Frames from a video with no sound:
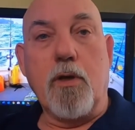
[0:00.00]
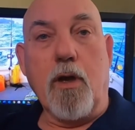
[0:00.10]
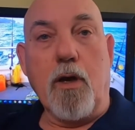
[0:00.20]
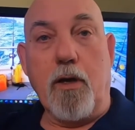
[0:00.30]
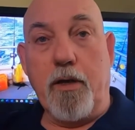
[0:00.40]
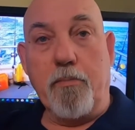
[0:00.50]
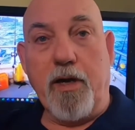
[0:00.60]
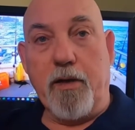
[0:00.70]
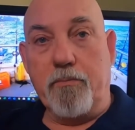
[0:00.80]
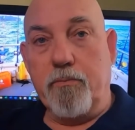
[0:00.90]
uh, in
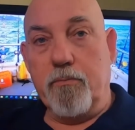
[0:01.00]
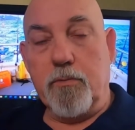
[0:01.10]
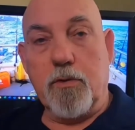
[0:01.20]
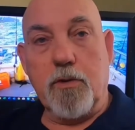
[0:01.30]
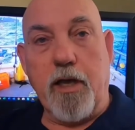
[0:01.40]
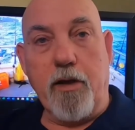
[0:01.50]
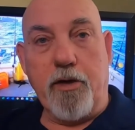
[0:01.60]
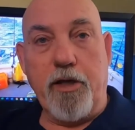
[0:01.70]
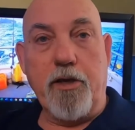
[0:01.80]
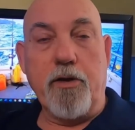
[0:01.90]
my
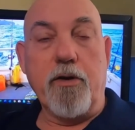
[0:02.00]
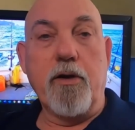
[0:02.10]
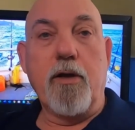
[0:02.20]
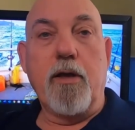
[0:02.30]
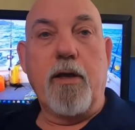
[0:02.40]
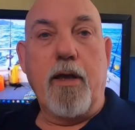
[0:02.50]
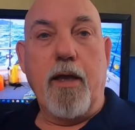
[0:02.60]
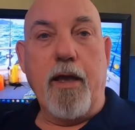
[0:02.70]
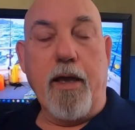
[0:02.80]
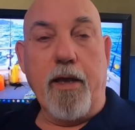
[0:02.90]
county here,
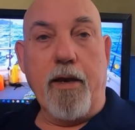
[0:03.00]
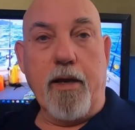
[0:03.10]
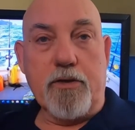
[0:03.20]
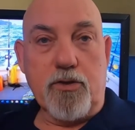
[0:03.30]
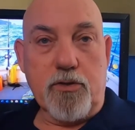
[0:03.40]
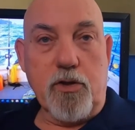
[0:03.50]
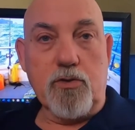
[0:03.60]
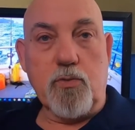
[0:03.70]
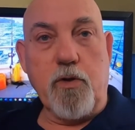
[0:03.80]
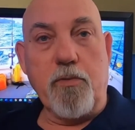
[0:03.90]
and I took
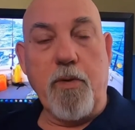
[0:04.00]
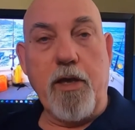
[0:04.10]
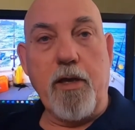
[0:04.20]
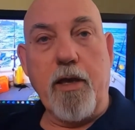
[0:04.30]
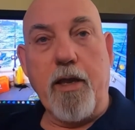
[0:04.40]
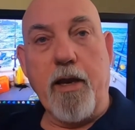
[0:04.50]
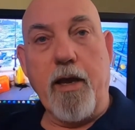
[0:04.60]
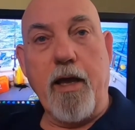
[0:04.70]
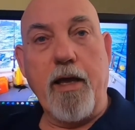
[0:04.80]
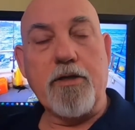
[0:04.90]
those with me and I
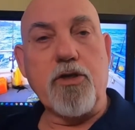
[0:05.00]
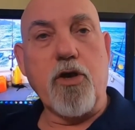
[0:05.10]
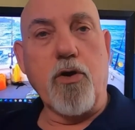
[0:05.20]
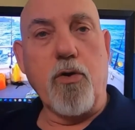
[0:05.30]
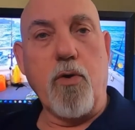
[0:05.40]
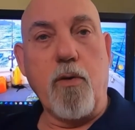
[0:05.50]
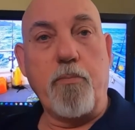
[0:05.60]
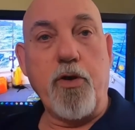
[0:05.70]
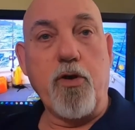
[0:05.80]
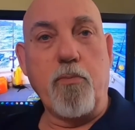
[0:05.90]
had to go
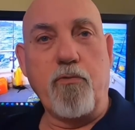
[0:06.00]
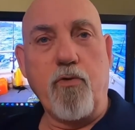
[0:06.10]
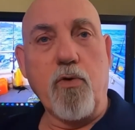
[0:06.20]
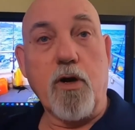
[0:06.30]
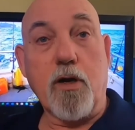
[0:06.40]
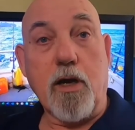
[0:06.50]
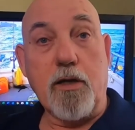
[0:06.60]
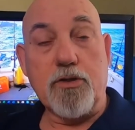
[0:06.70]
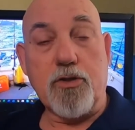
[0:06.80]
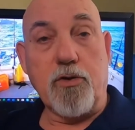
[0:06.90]
appear before a
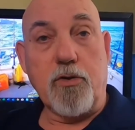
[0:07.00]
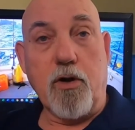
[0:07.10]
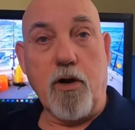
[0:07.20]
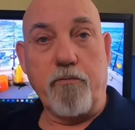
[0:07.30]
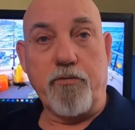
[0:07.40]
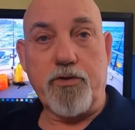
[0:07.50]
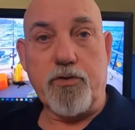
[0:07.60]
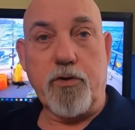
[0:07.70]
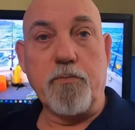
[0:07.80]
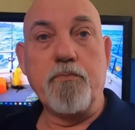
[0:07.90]
consular
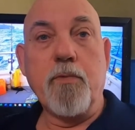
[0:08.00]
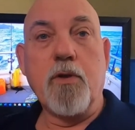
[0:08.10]
officer